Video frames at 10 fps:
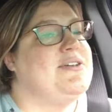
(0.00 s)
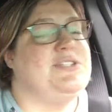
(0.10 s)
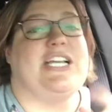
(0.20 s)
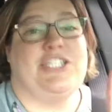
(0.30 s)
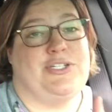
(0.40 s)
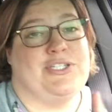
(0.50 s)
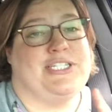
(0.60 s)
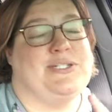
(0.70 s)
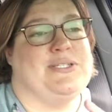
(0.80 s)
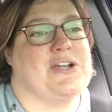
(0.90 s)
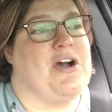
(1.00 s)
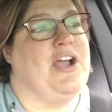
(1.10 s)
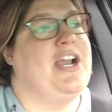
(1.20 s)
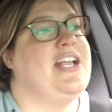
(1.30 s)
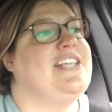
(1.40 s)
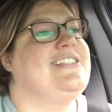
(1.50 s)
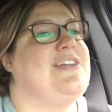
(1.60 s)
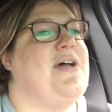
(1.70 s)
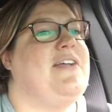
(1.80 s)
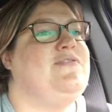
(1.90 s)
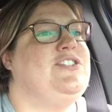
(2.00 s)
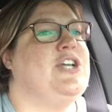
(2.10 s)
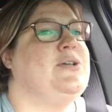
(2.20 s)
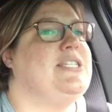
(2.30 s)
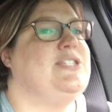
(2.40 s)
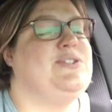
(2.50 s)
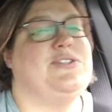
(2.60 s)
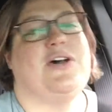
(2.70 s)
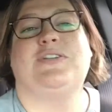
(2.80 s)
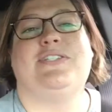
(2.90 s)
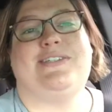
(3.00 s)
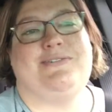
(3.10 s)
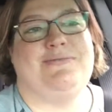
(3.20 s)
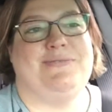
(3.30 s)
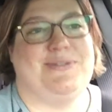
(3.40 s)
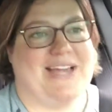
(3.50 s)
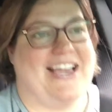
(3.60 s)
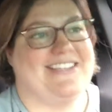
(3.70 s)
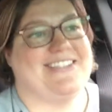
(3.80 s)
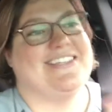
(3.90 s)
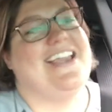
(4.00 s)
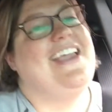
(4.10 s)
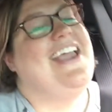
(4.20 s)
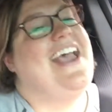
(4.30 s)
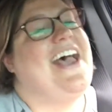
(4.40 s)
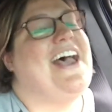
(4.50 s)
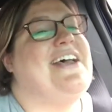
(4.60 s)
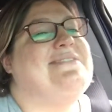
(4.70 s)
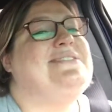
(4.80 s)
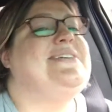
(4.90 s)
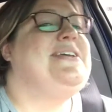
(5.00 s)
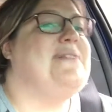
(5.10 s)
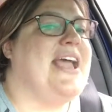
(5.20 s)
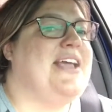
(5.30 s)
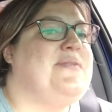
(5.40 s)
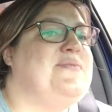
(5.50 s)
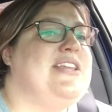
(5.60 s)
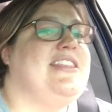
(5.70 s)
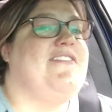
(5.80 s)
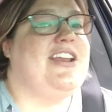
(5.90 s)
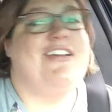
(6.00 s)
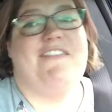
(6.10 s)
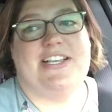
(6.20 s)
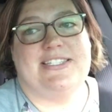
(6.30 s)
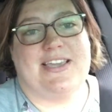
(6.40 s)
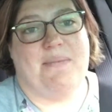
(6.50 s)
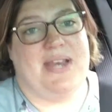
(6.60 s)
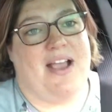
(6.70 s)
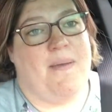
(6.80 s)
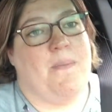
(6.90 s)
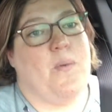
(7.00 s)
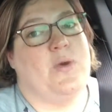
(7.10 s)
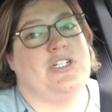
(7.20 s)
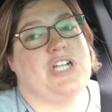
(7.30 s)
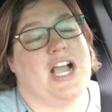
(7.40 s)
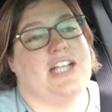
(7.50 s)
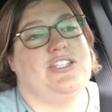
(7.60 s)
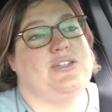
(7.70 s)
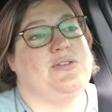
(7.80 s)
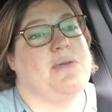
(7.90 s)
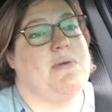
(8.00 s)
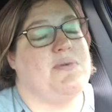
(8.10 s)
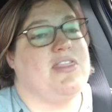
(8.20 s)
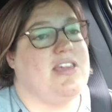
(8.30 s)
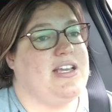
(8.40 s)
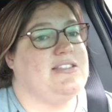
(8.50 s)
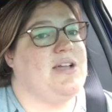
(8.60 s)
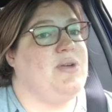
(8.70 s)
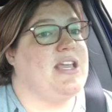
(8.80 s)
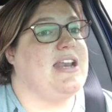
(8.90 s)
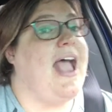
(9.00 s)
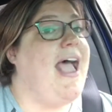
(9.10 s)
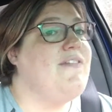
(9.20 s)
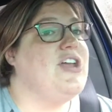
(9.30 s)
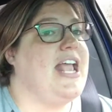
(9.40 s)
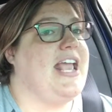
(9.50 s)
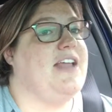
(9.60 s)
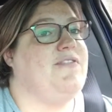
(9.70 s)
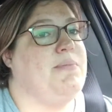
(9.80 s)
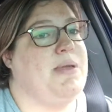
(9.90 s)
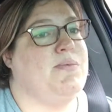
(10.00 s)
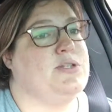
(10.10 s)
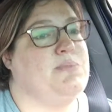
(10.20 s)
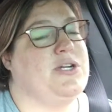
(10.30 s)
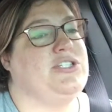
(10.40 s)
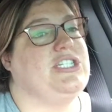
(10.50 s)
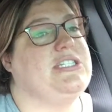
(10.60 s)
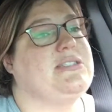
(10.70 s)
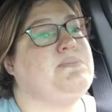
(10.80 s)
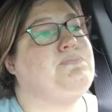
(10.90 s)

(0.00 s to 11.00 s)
which I usually do in the car. So I've chosen to talk to you guys. So anyway, with the vendor events coming up, we're trying to come up with things that we can have on hand for people to purchase.